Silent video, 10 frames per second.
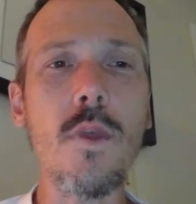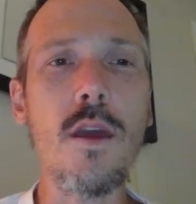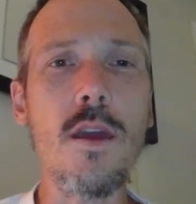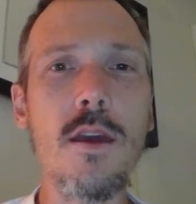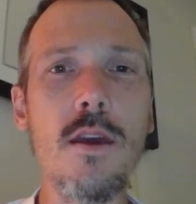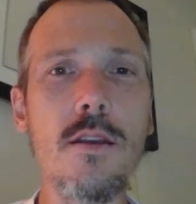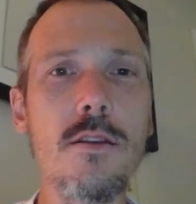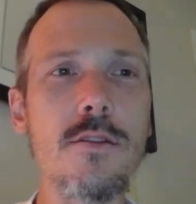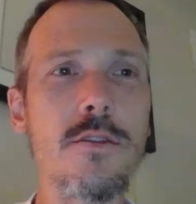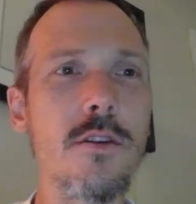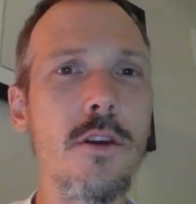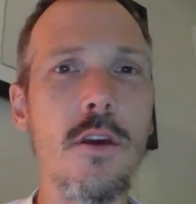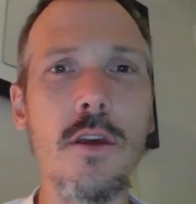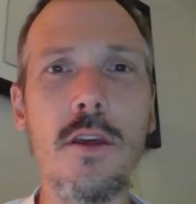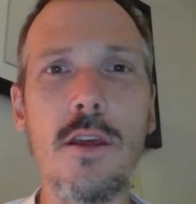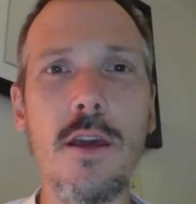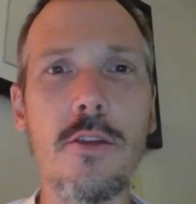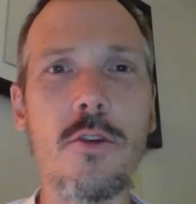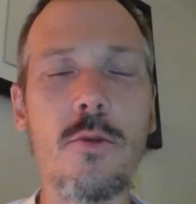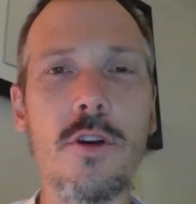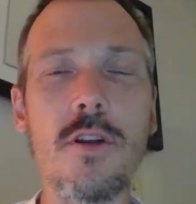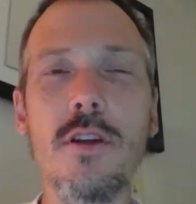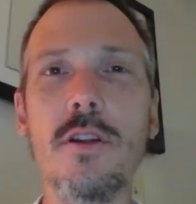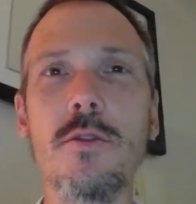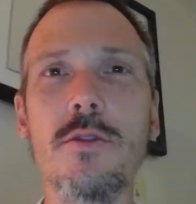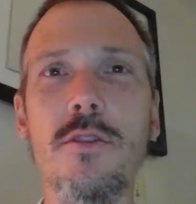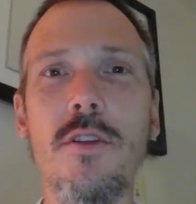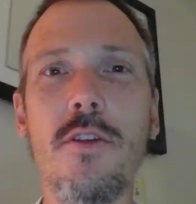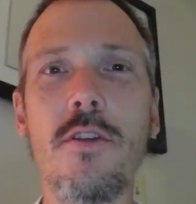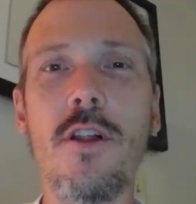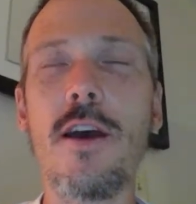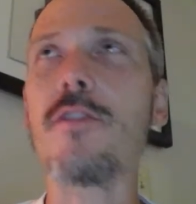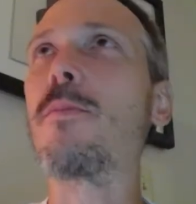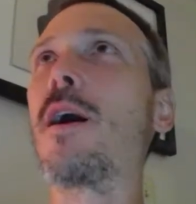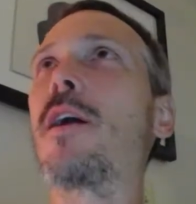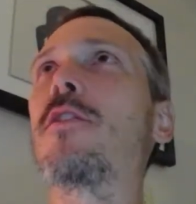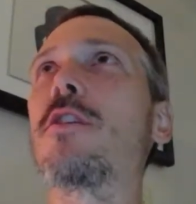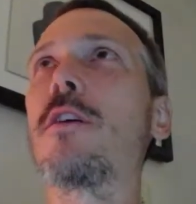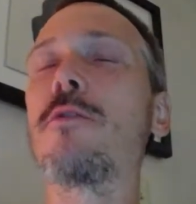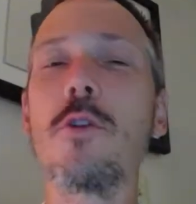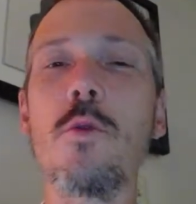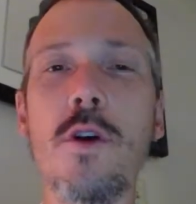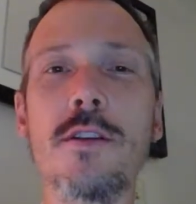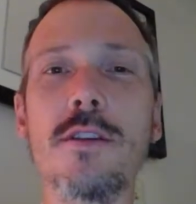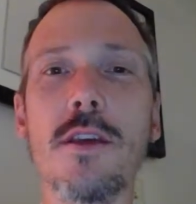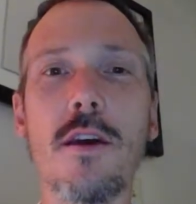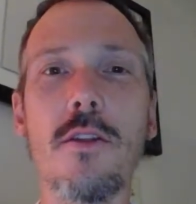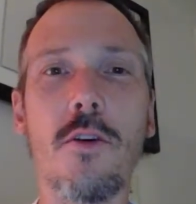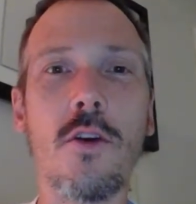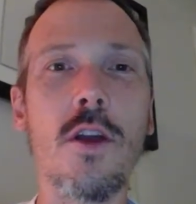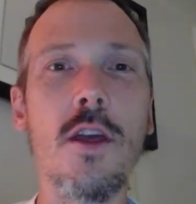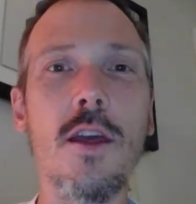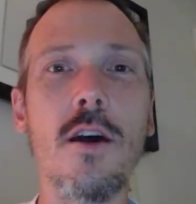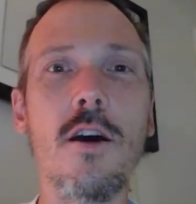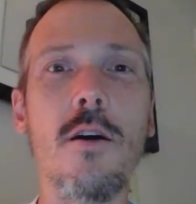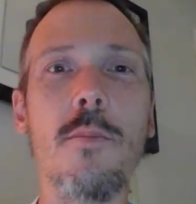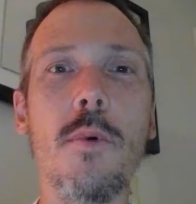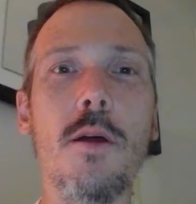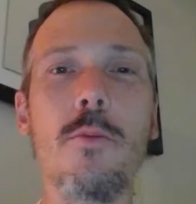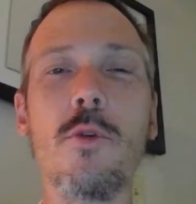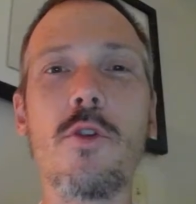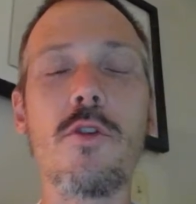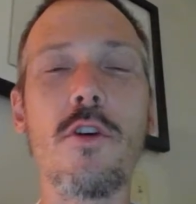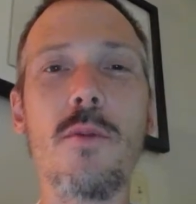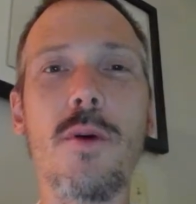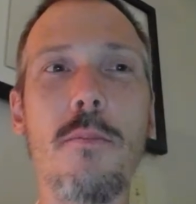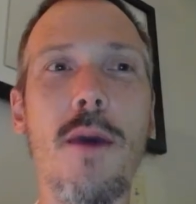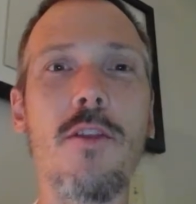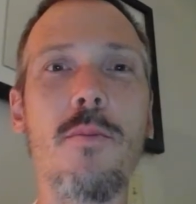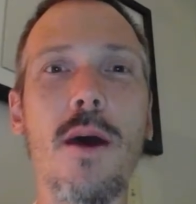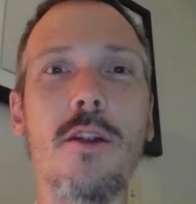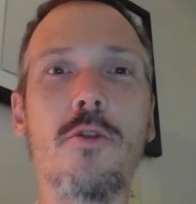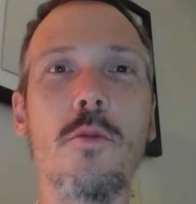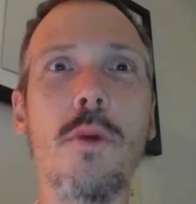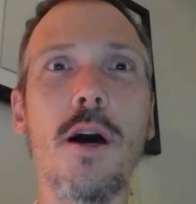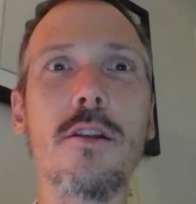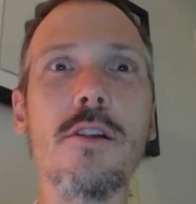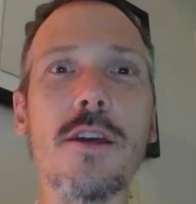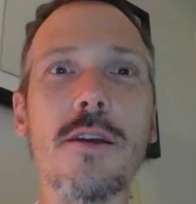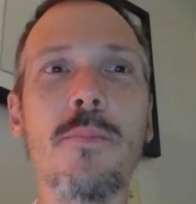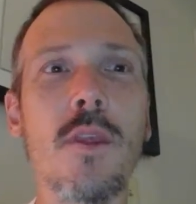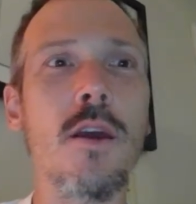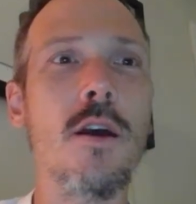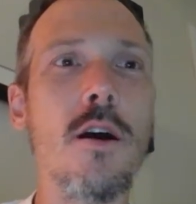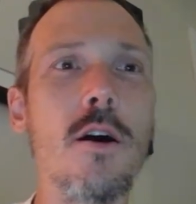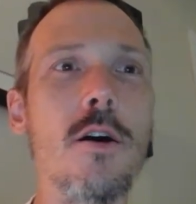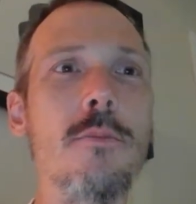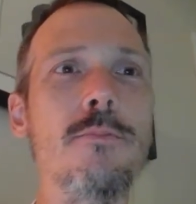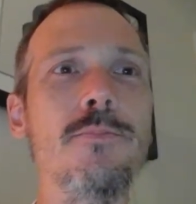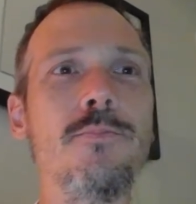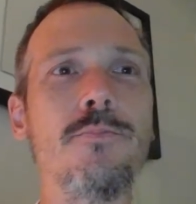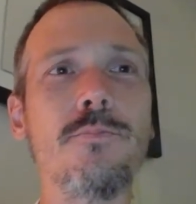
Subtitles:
and yeah, so we're going to do this class Math 1101 together, which is all about mathematical modeling. Um,